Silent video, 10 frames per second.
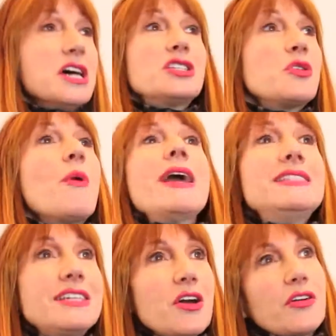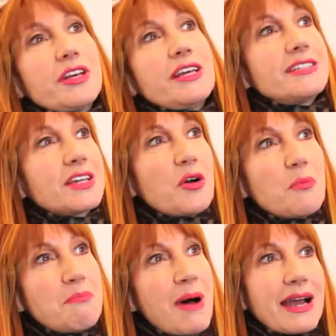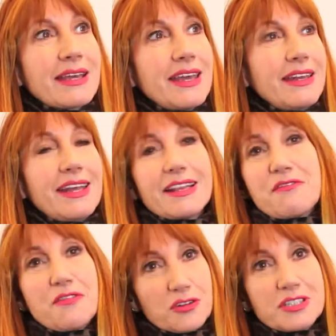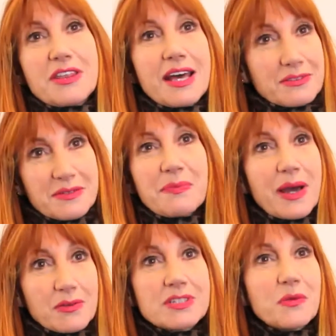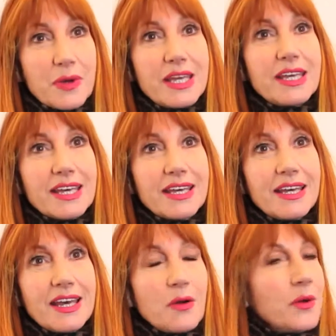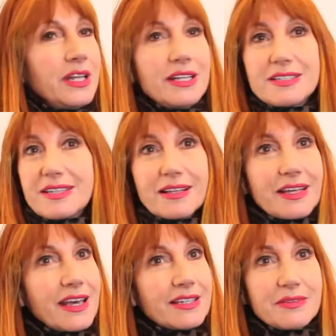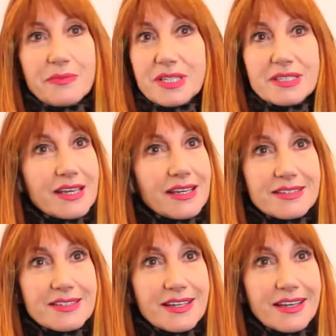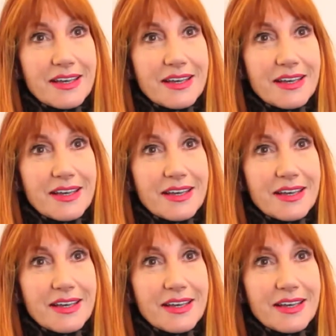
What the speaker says: 20 odd years ago banking nearly £40,000 a week. We didn't sell cakes and biscuits.